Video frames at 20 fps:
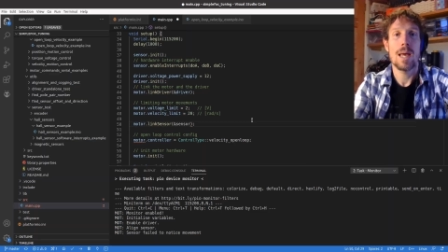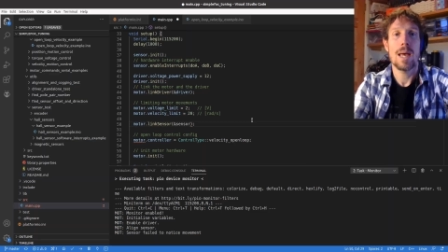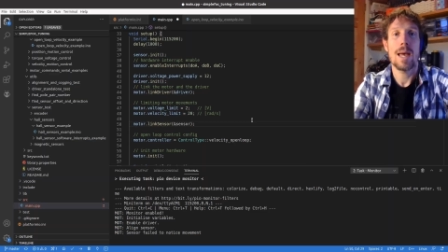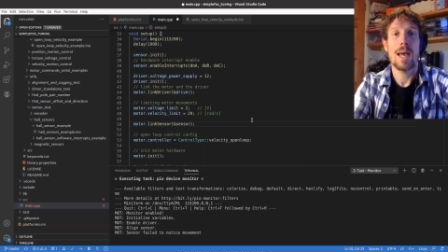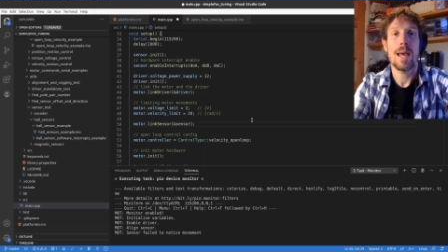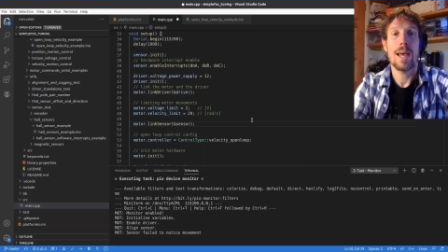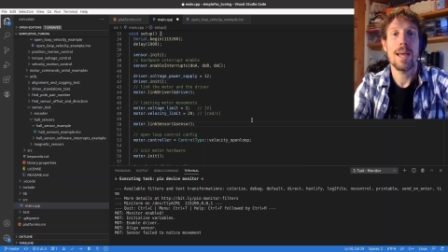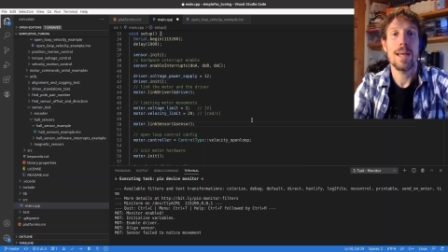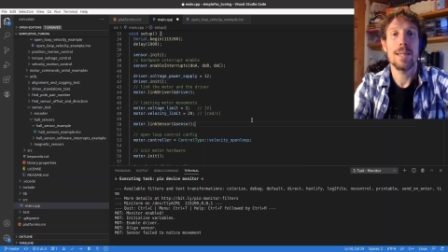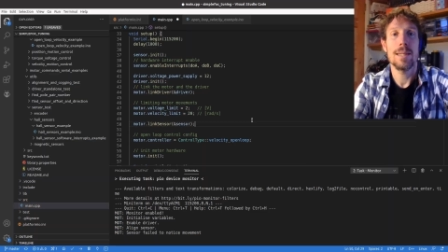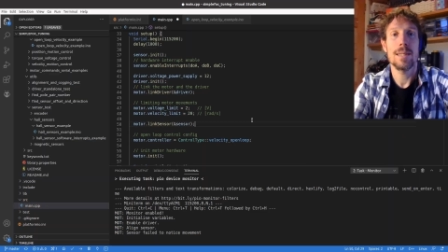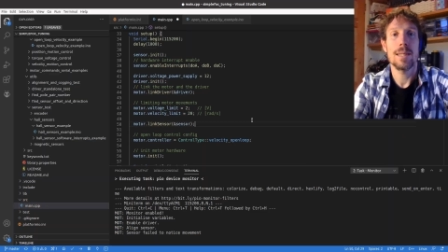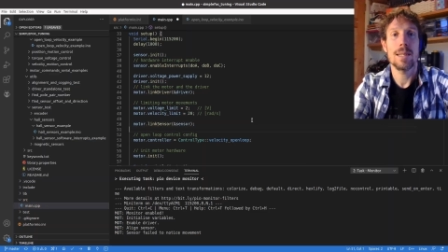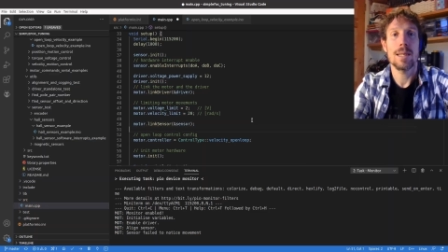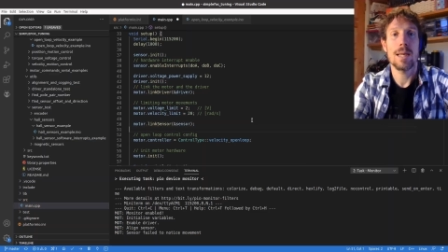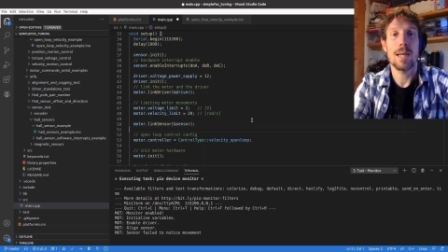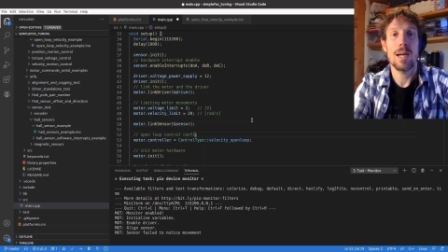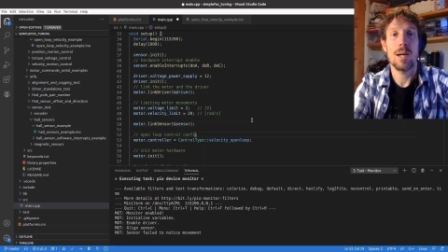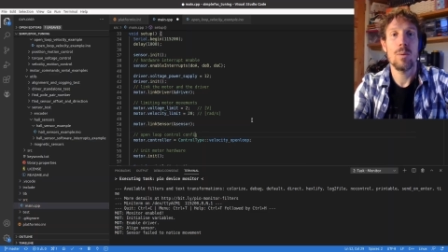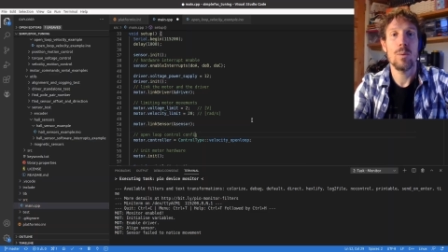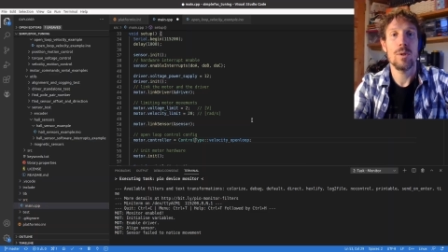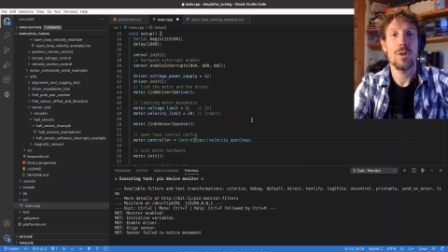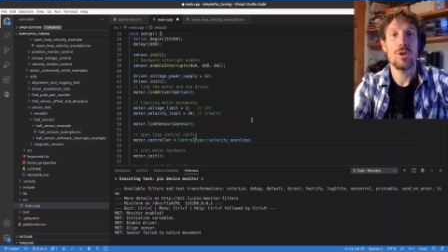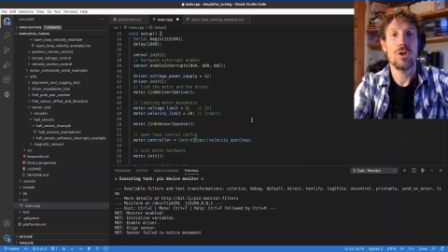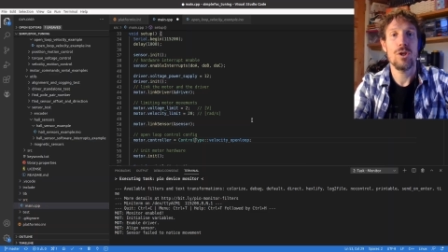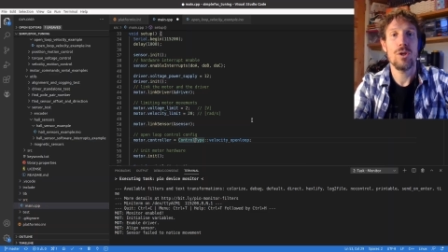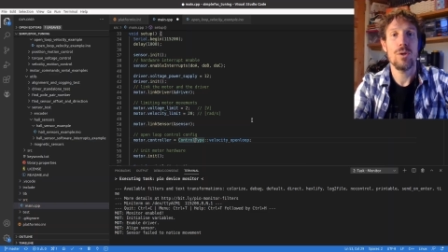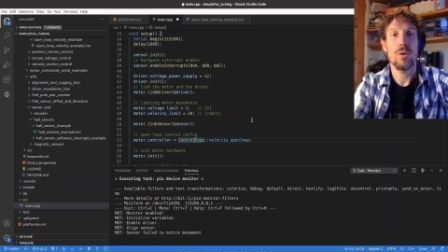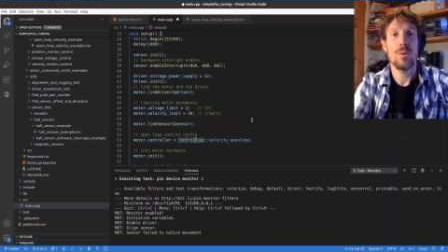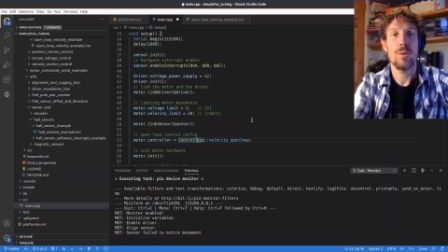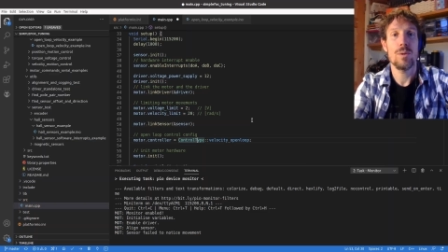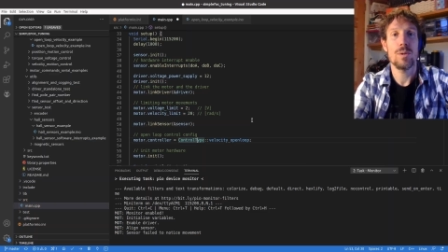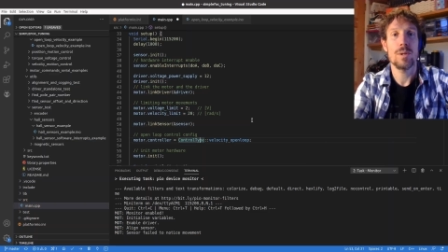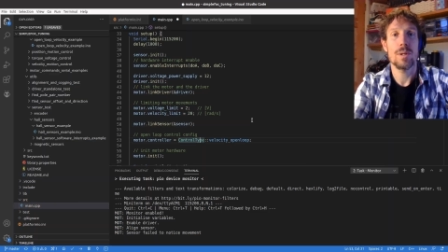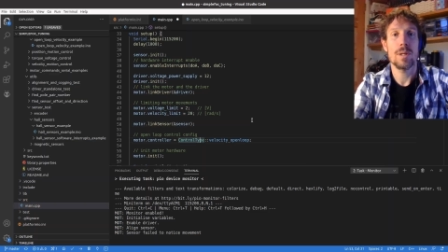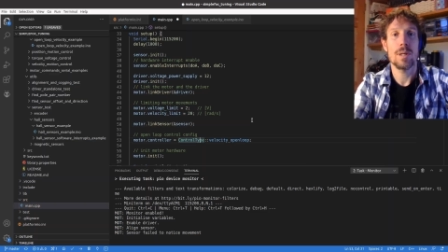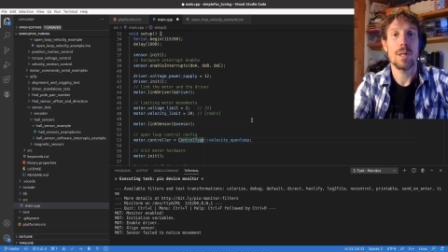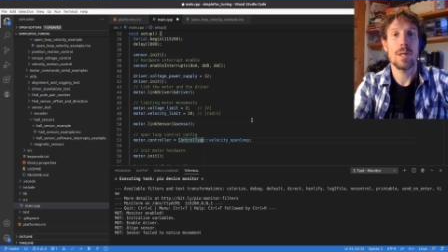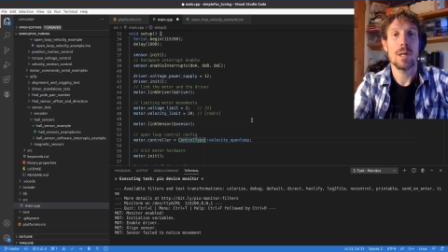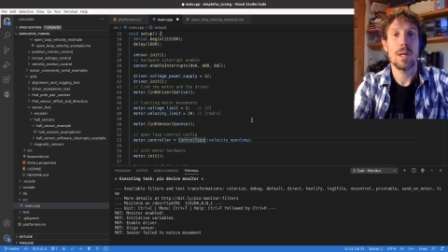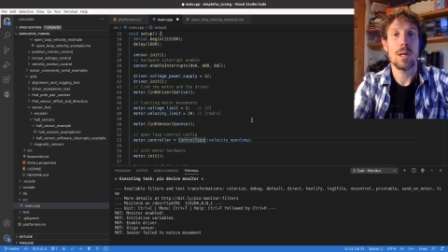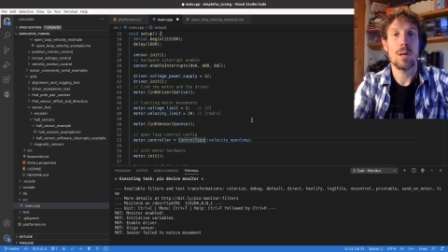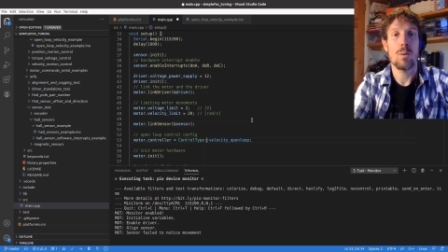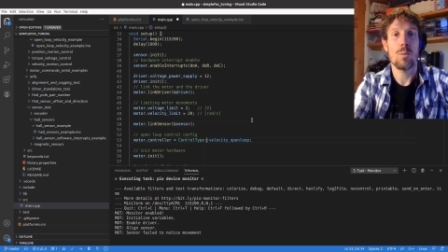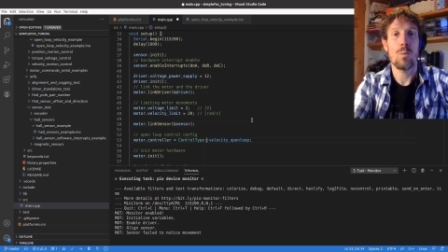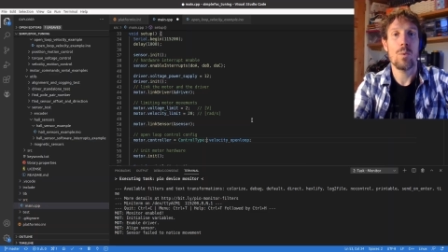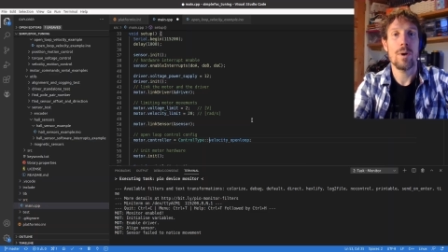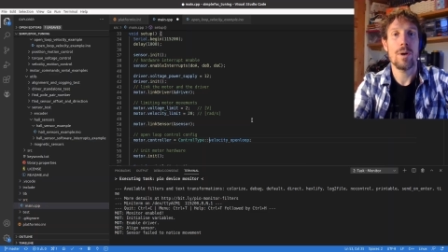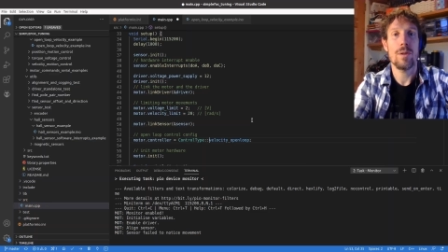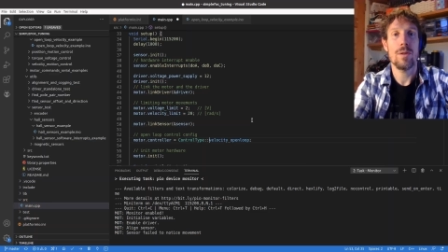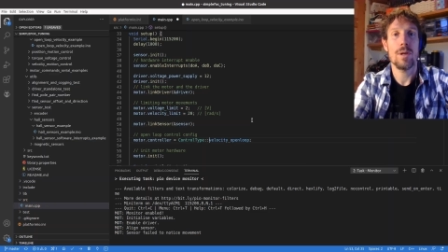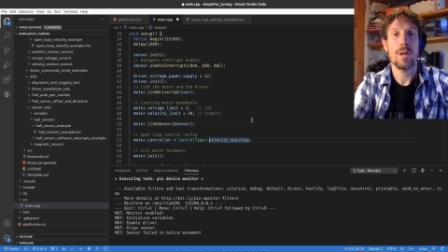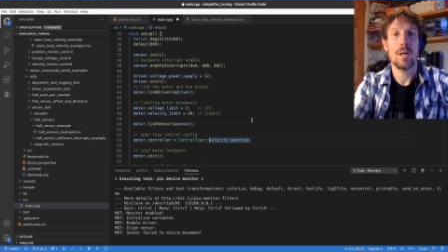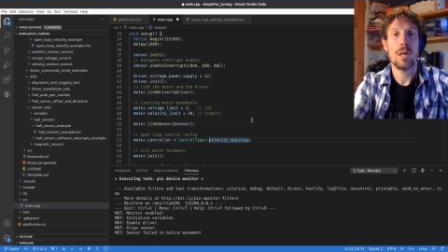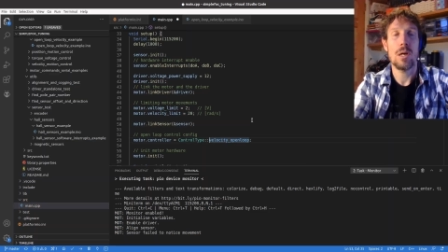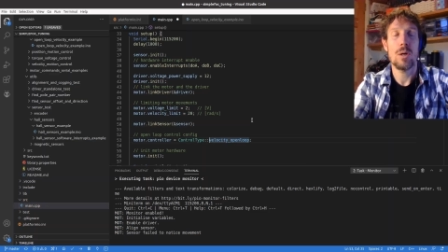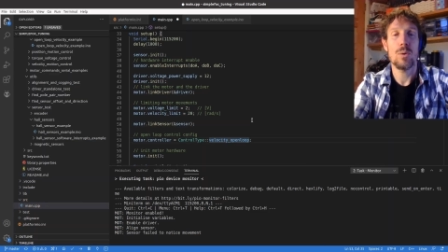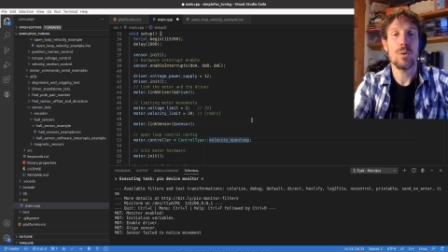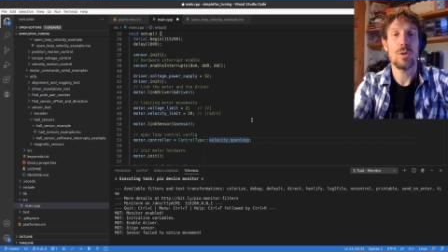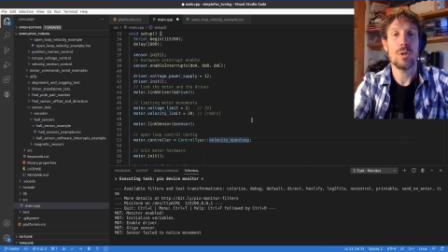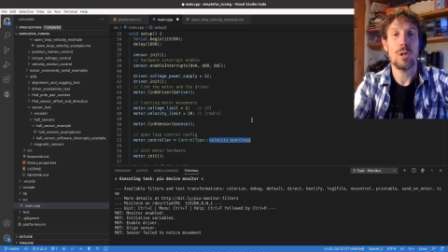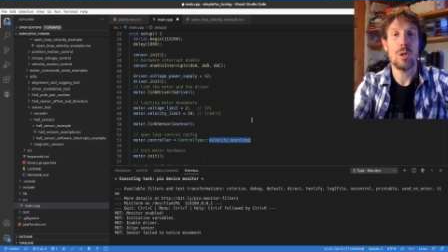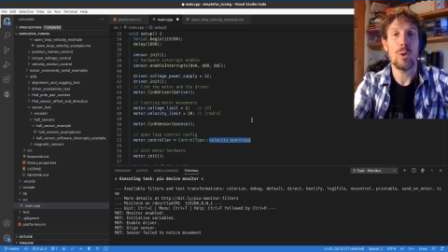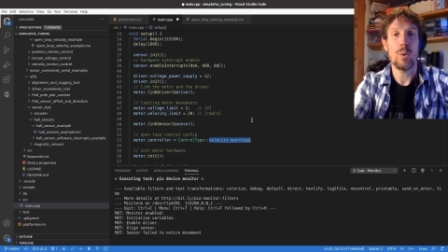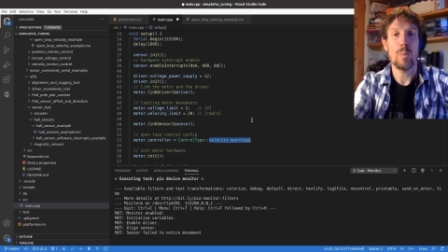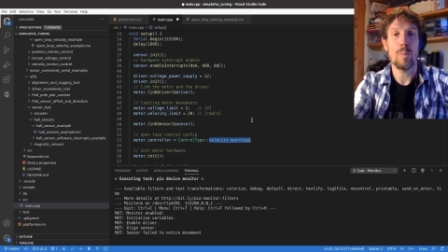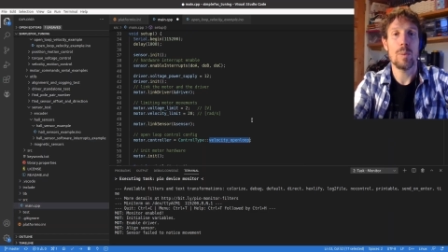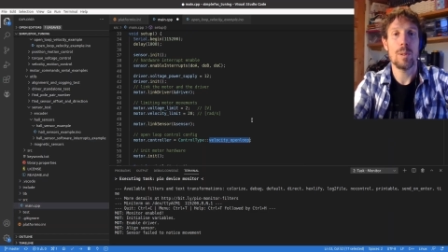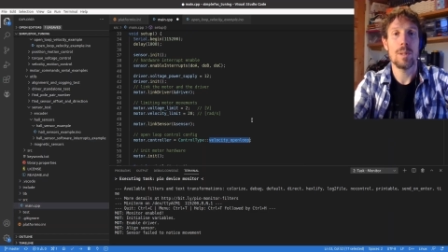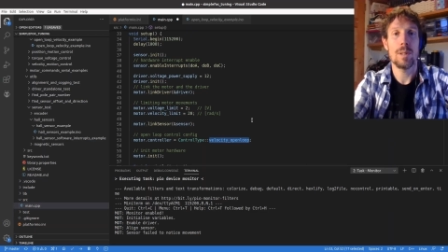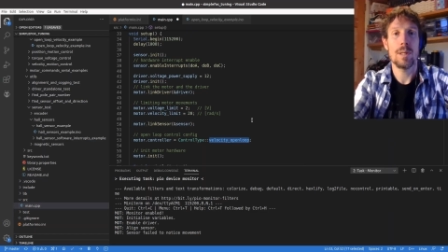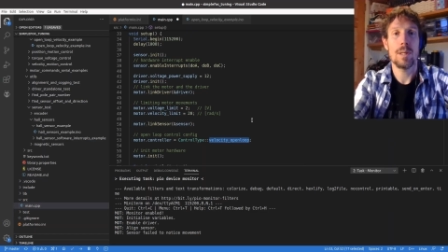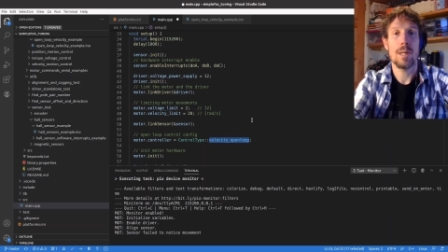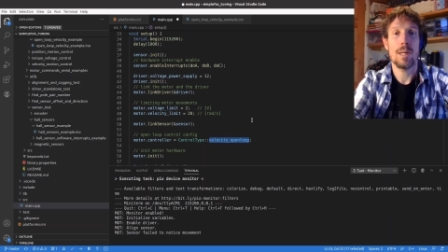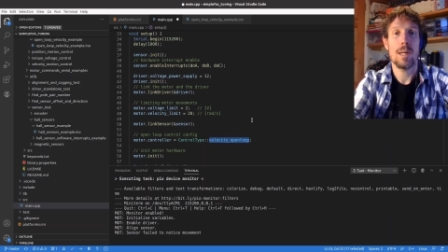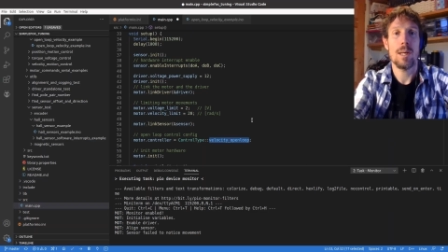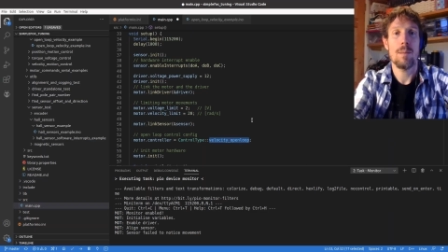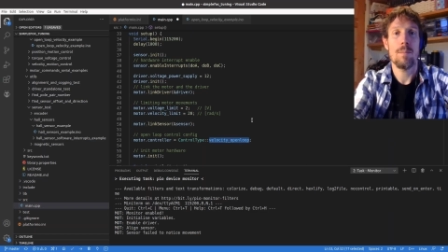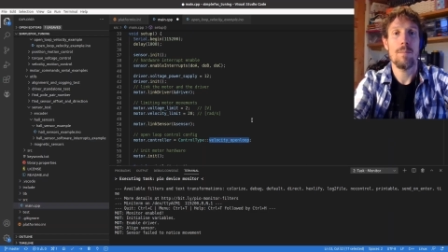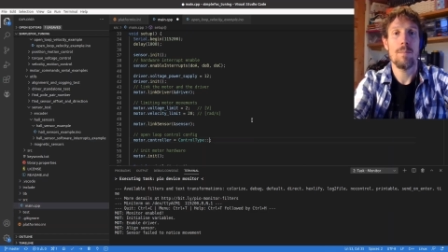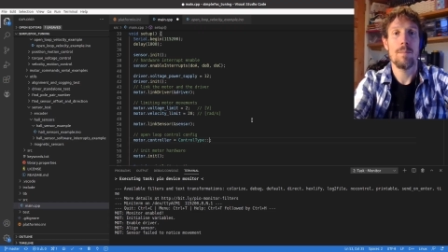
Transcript: and I will choose one of the closed loop um,